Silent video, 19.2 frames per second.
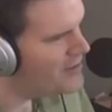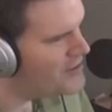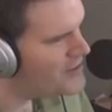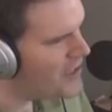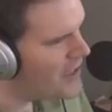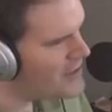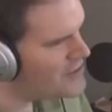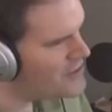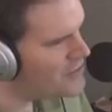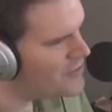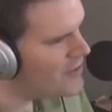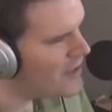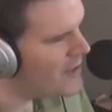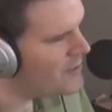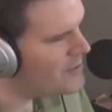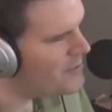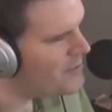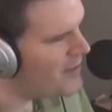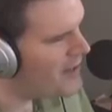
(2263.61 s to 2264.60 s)
changes her
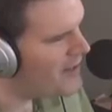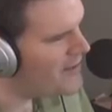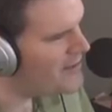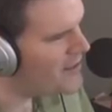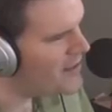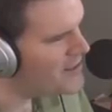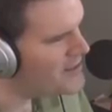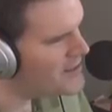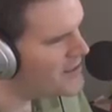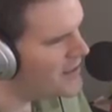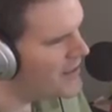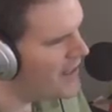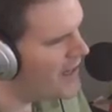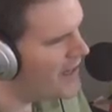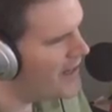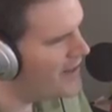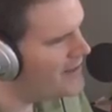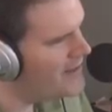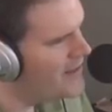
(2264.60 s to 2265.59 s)
name to Patti Cake$ in the
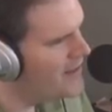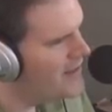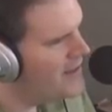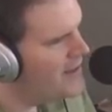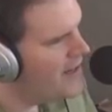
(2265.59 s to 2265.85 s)
end.